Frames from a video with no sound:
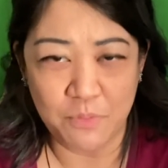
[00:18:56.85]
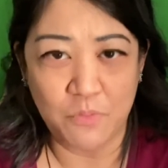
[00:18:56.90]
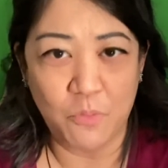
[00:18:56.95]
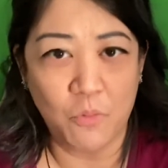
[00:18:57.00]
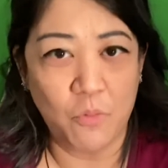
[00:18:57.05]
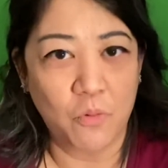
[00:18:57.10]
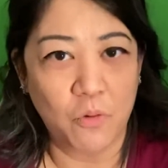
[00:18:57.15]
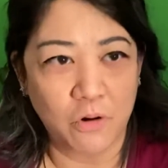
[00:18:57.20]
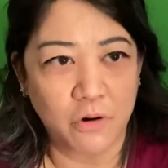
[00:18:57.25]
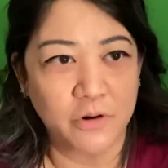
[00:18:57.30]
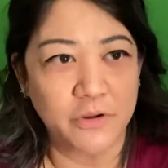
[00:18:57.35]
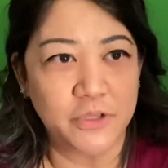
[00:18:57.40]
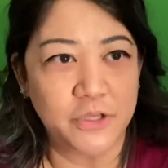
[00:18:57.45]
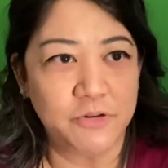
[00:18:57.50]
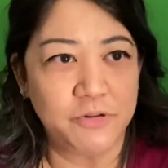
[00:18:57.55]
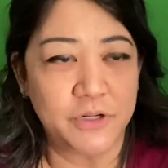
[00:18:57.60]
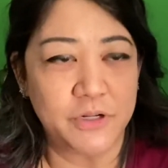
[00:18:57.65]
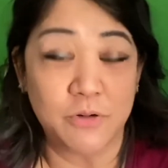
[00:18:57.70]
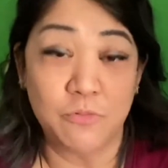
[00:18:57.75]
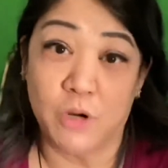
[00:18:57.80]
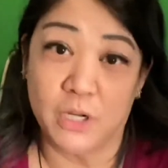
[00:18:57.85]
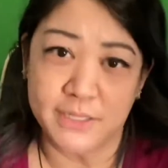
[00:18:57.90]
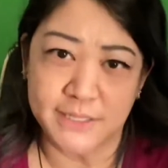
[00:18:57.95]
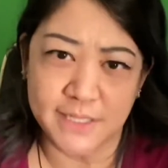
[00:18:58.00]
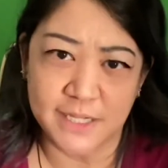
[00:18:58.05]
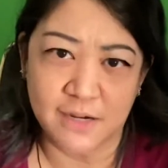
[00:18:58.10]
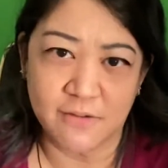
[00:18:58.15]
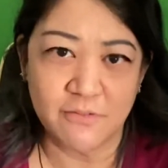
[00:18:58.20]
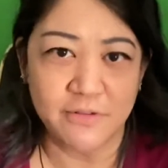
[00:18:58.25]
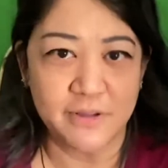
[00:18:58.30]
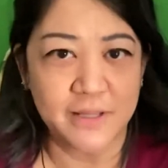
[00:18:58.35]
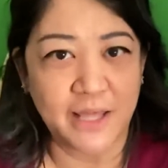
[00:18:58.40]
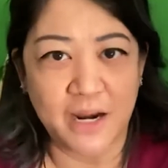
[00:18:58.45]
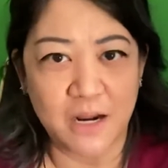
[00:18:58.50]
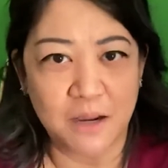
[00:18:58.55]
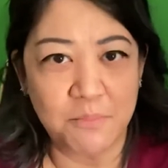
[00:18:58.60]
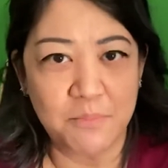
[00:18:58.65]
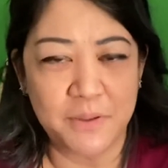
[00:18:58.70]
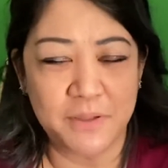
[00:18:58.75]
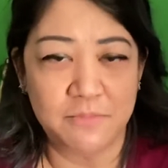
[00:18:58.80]
or you didn't want to cover that
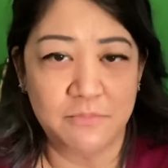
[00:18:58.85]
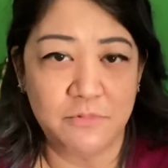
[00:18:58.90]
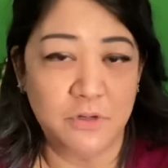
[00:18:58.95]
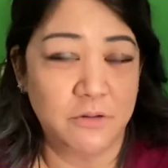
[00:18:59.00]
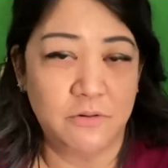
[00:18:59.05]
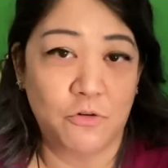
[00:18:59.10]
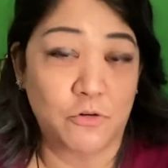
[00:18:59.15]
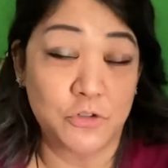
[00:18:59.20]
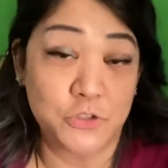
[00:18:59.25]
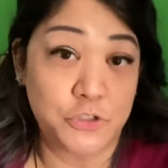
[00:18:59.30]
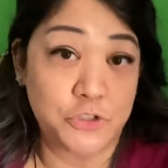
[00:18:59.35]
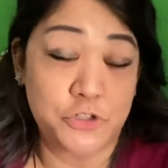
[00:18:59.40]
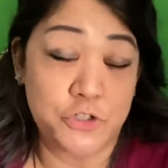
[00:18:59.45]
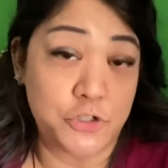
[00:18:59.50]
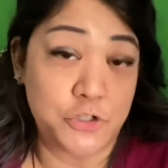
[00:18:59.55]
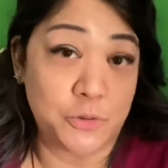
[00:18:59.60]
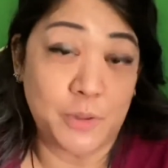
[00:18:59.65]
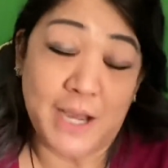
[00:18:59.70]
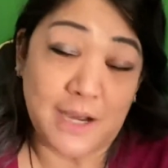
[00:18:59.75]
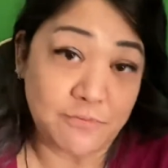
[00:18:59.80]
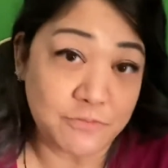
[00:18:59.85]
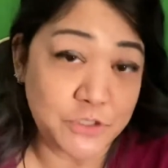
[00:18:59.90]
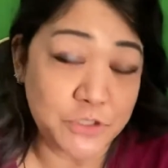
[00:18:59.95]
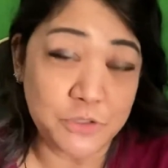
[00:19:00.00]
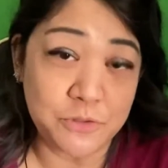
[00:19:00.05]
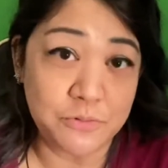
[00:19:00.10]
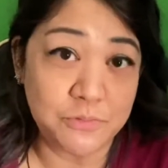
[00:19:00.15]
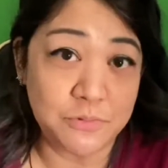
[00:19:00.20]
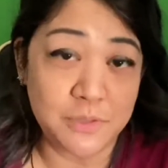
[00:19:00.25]
up, and nor should you have to